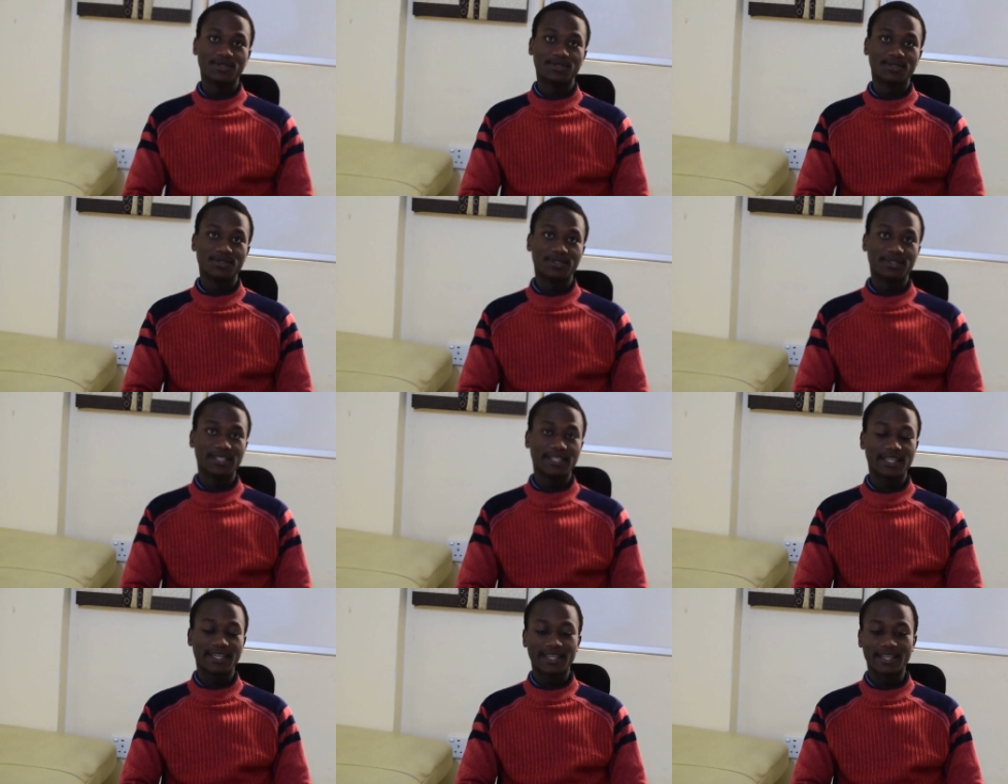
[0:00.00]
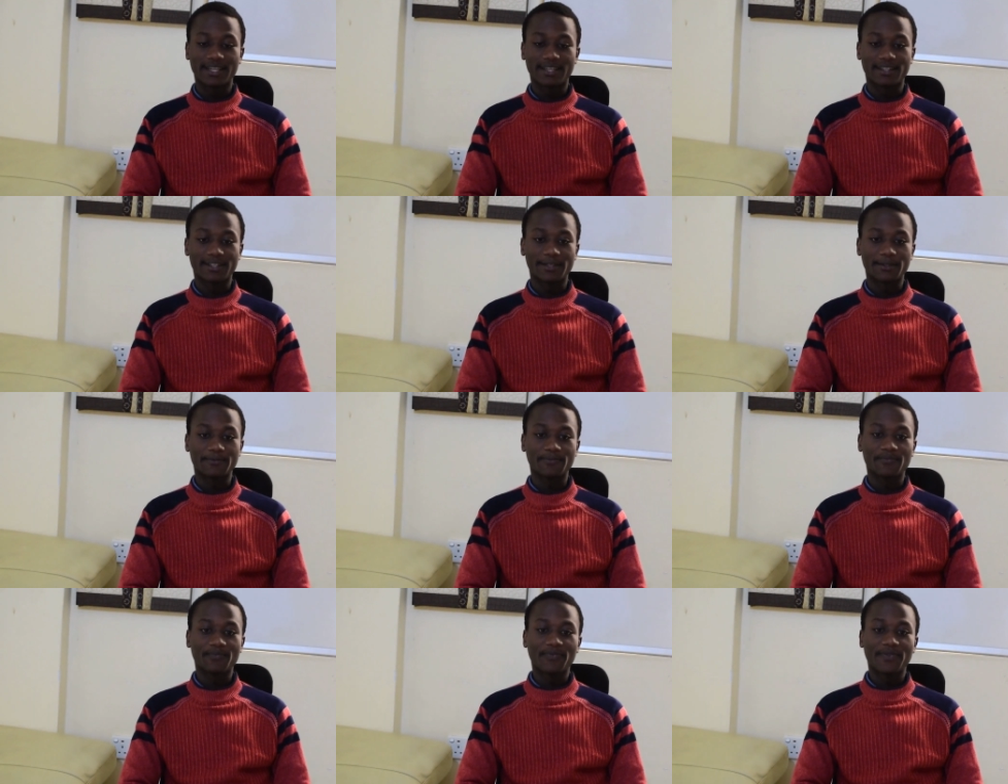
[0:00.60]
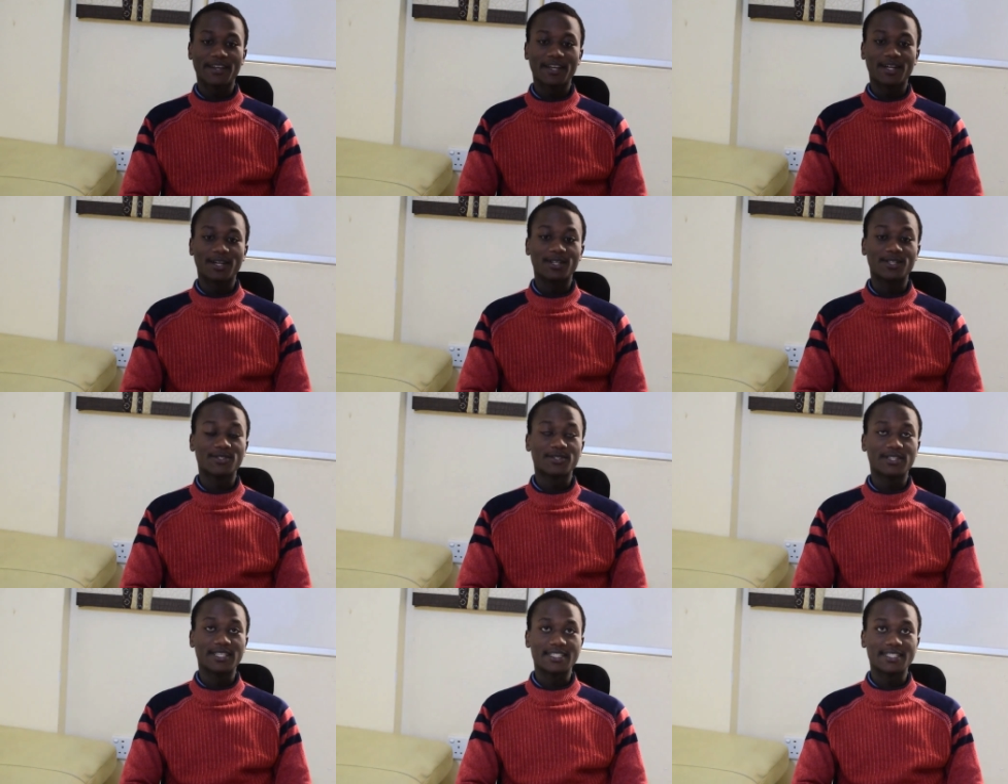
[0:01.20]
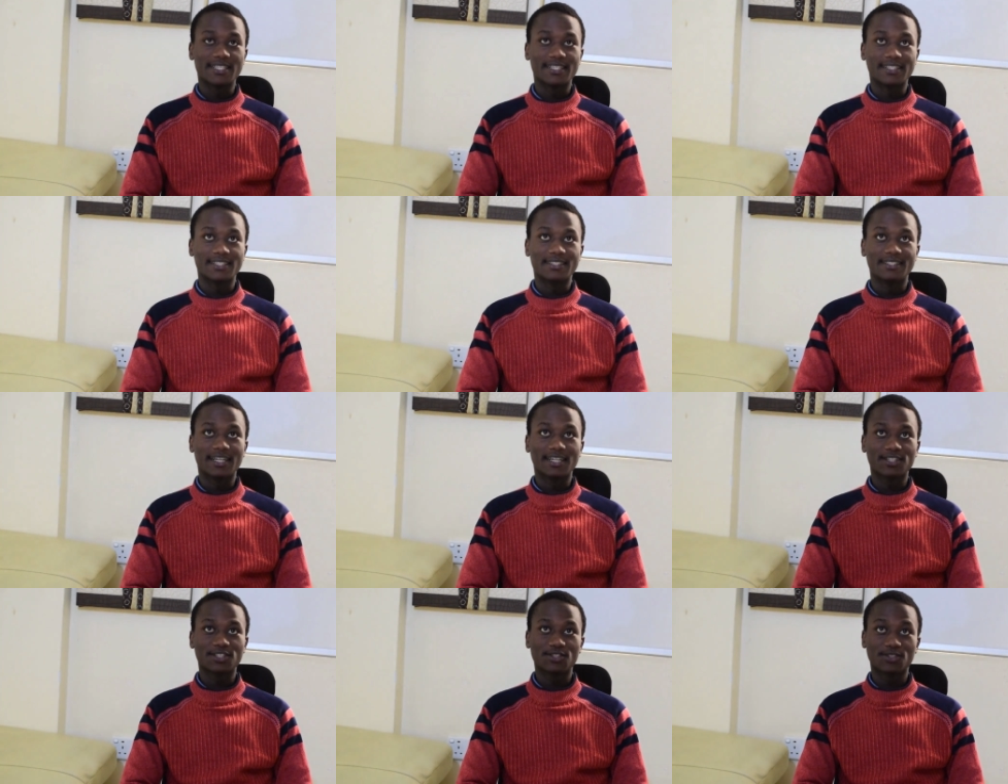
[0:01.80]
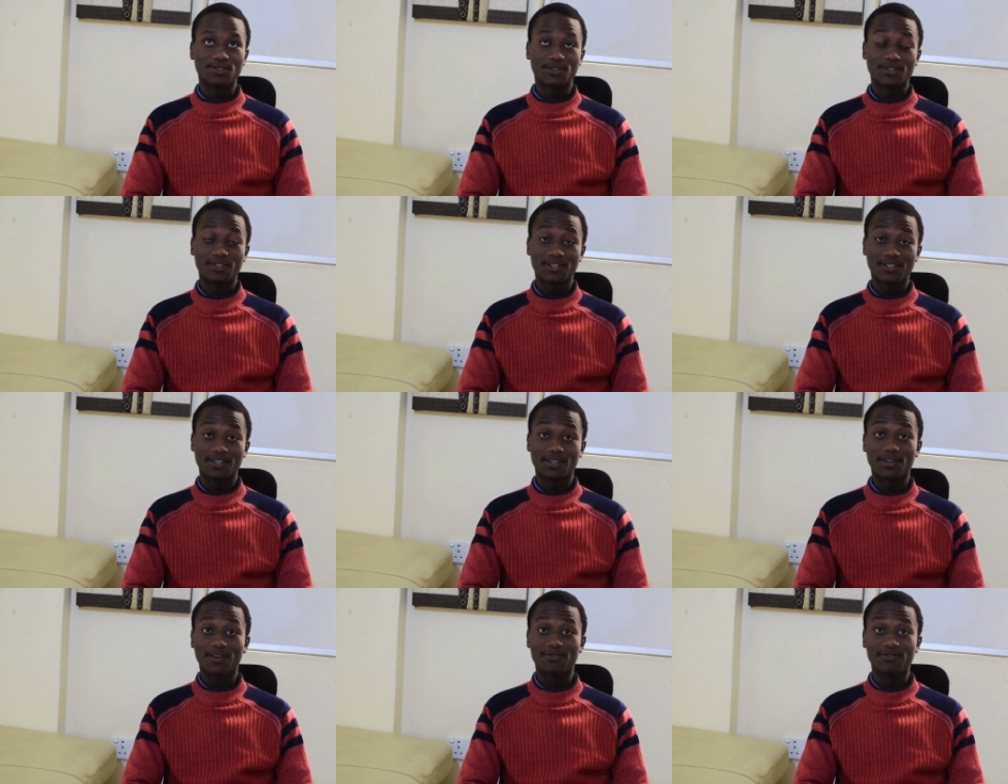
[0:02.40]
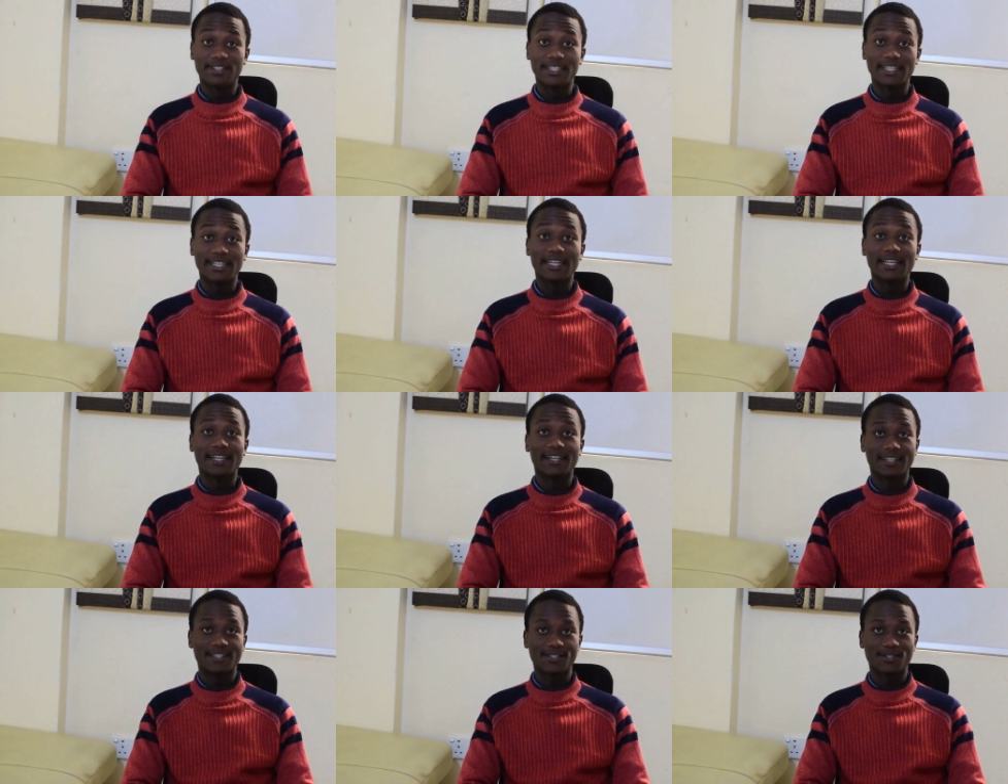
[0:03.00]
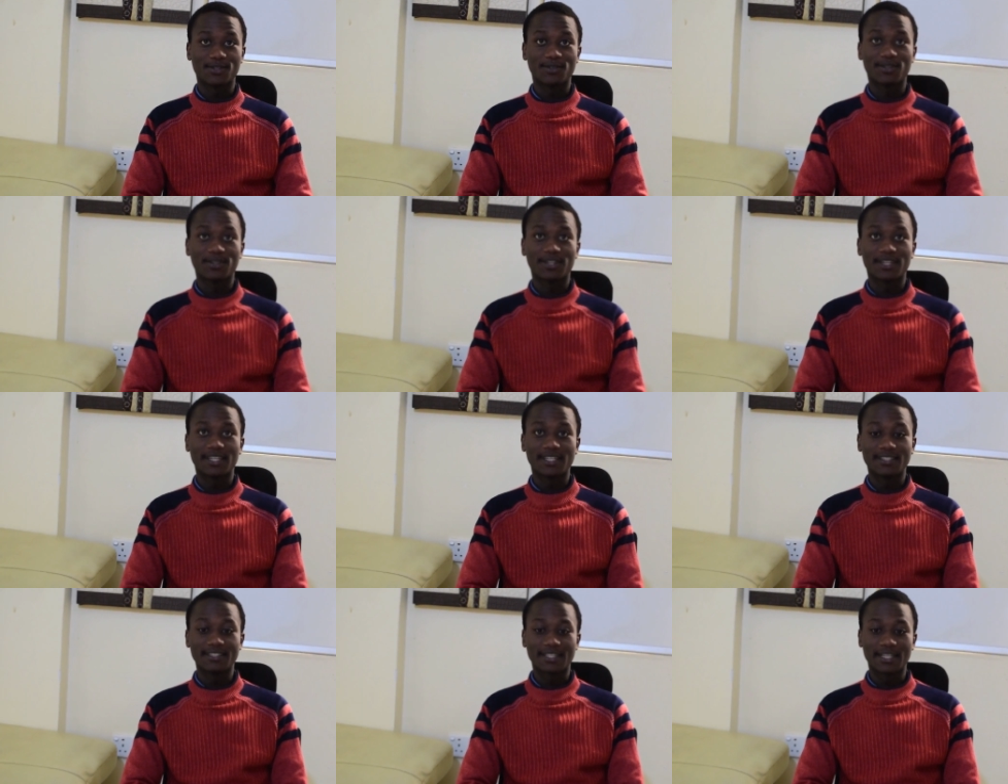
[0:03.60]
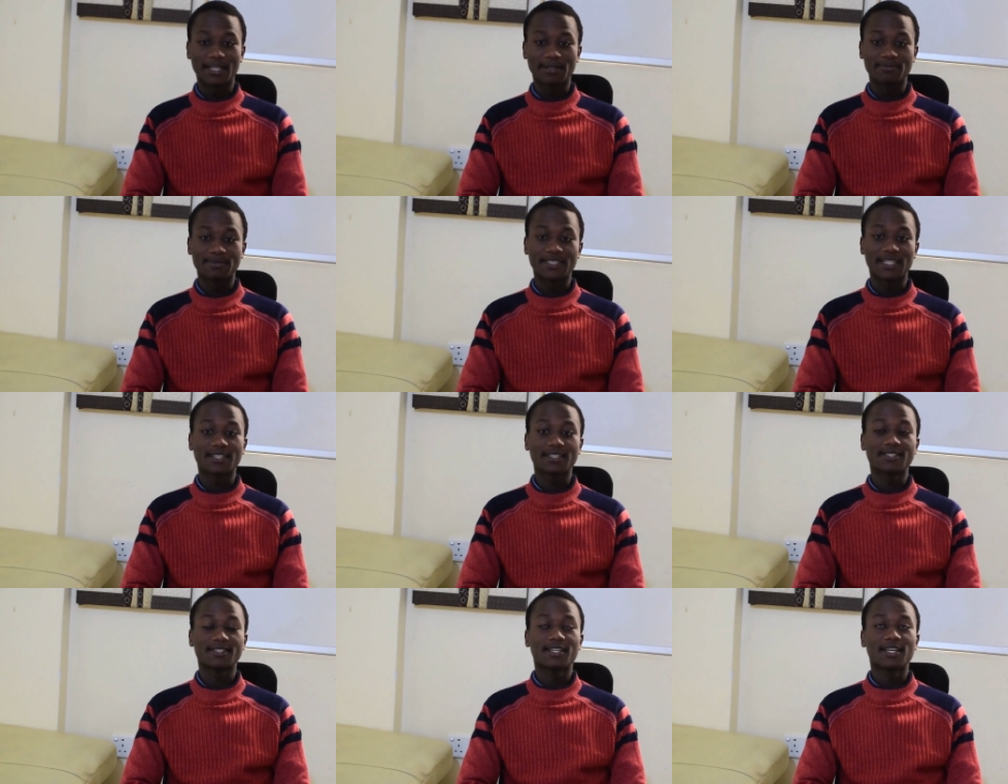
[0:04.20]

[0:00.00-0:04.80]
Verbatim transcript: the KRA. Also, there's the reduction of the rental income tax,